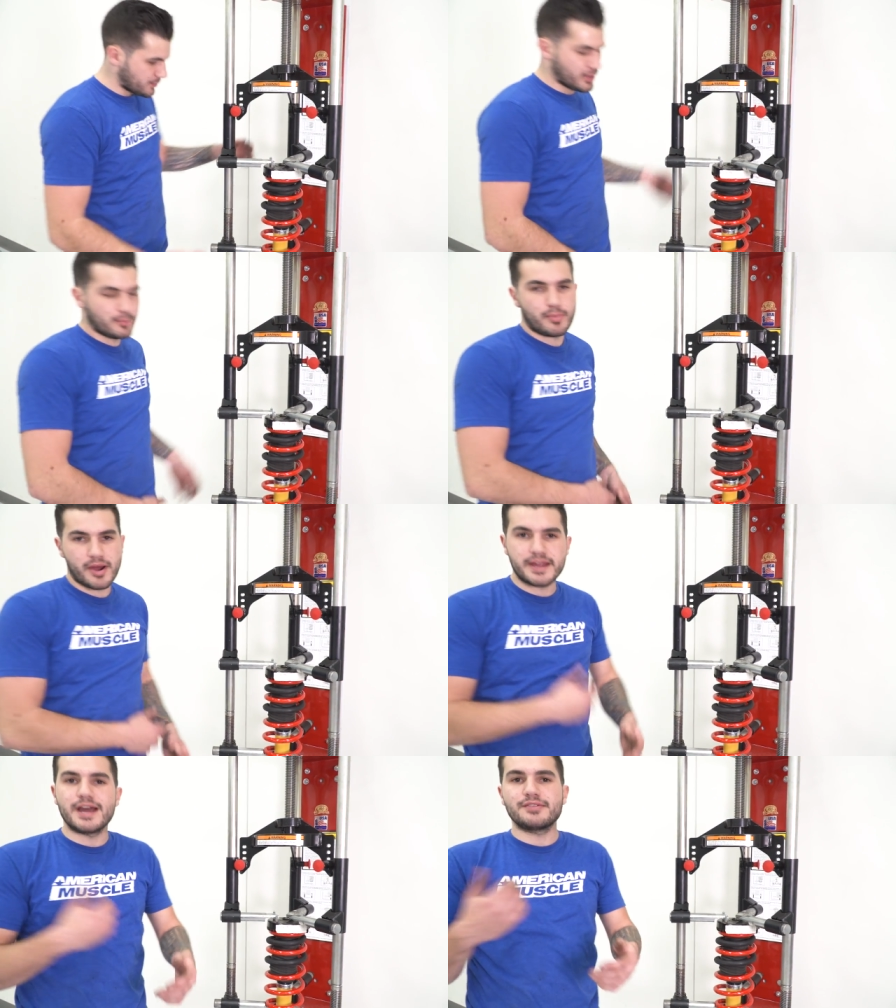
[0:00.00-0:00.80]
We're gonna
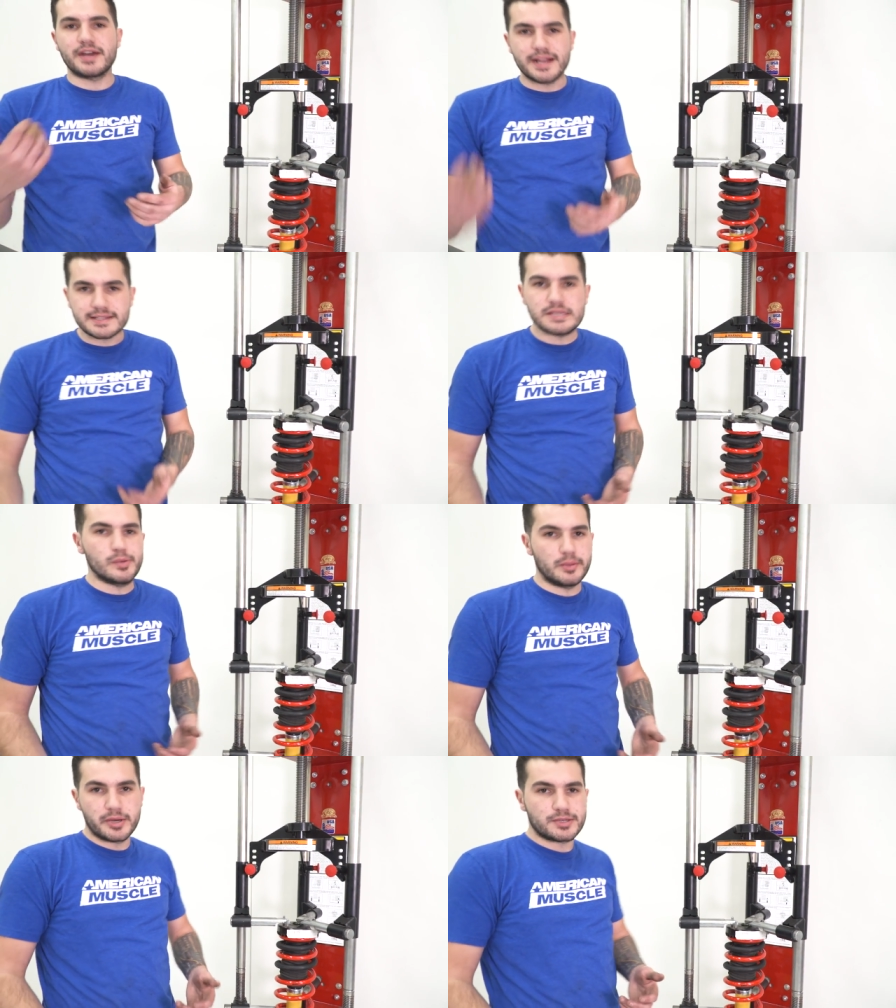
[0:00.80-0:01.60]
break out that
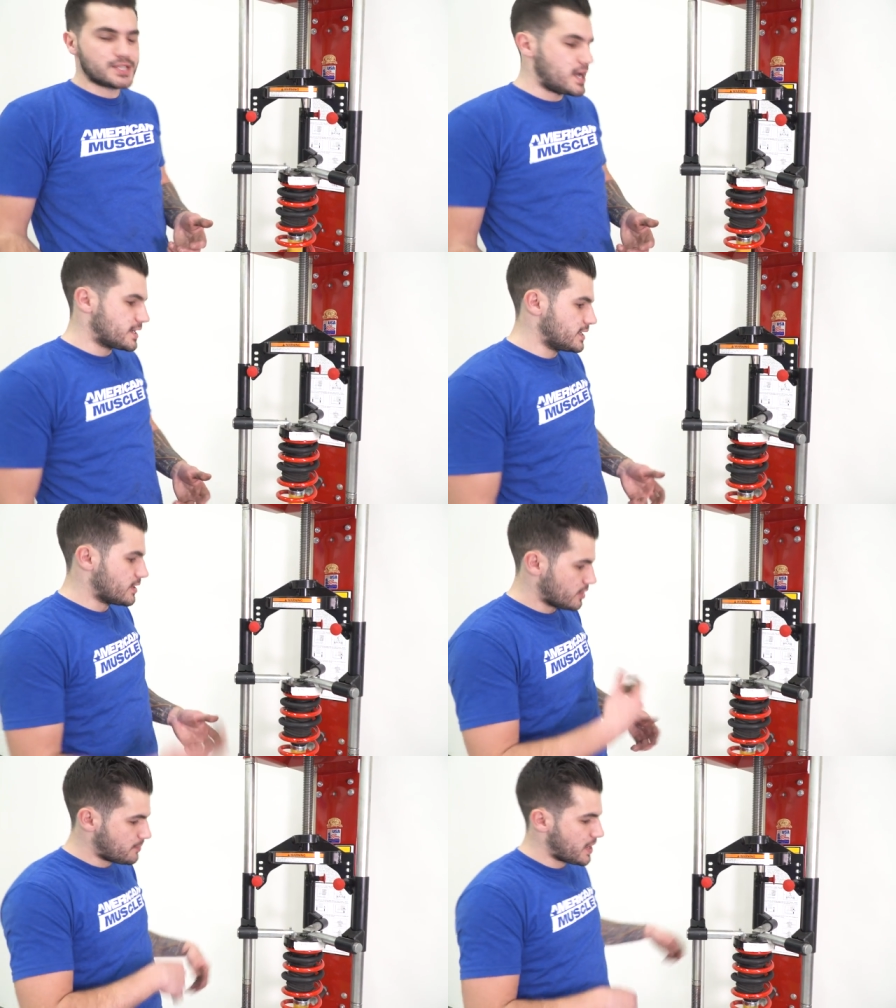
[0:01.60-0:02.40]
18mm socket
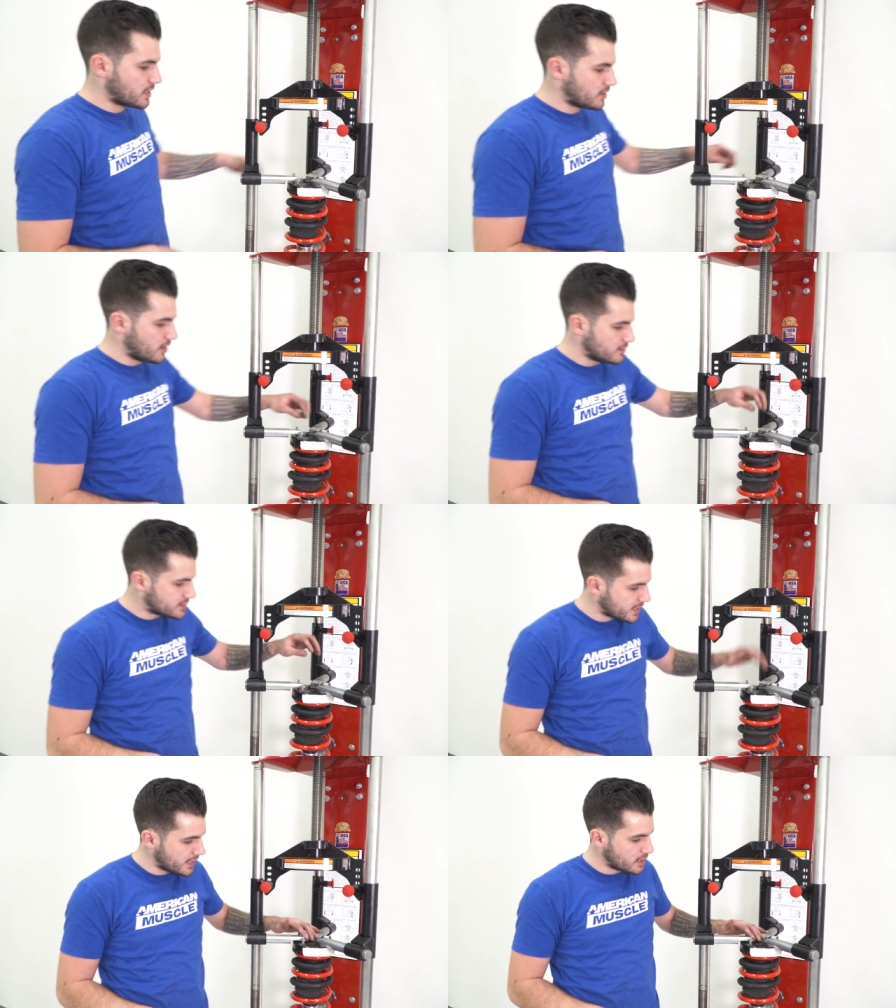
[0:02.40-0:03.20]
and our impact gun,
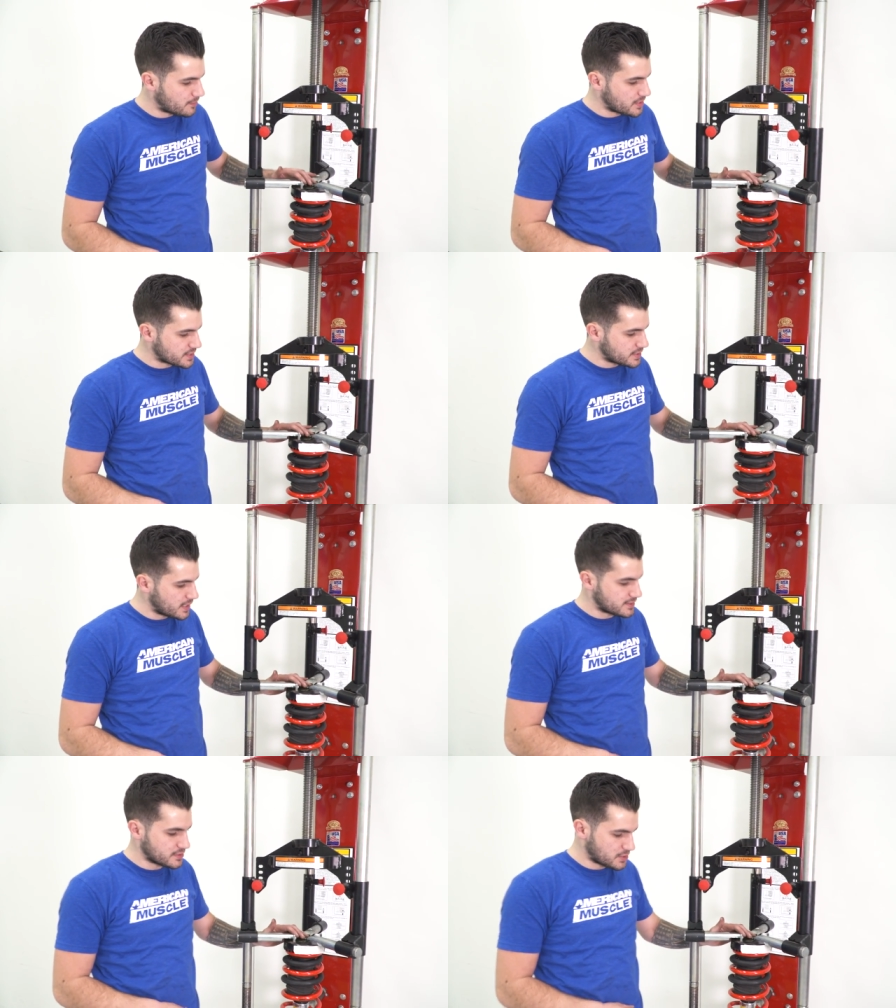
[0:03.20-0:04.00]
tighten up this
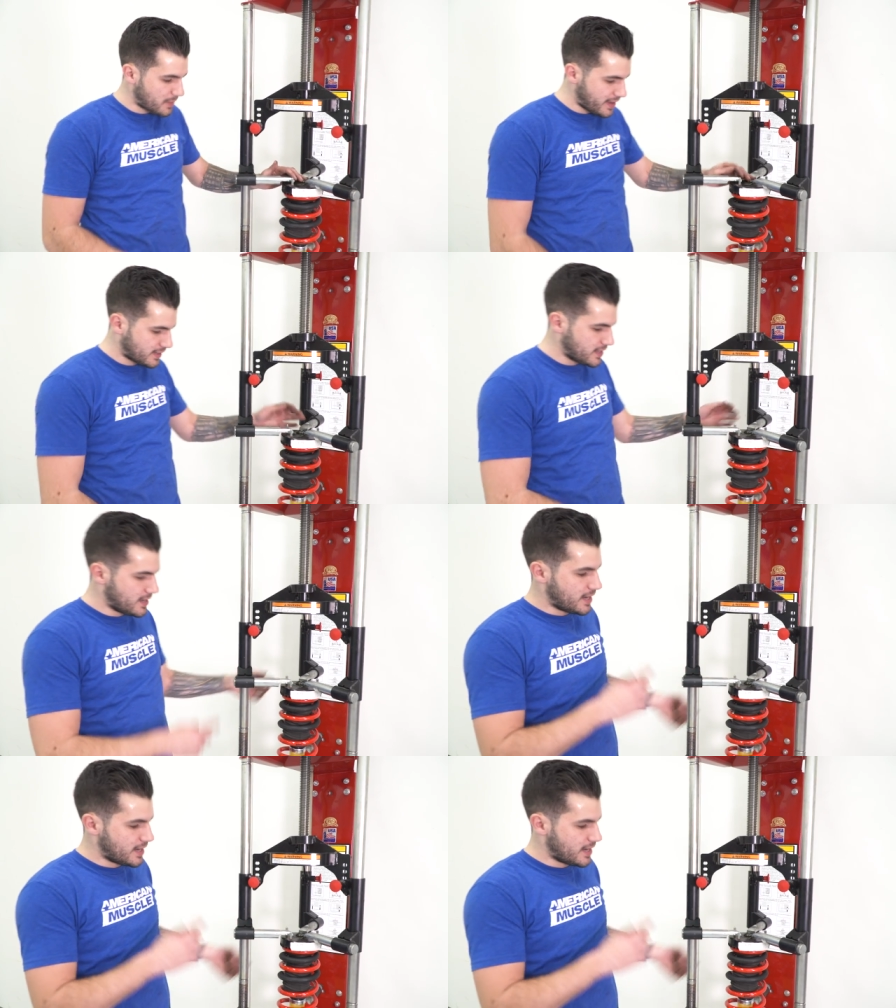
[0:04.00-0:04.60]
nut to spec,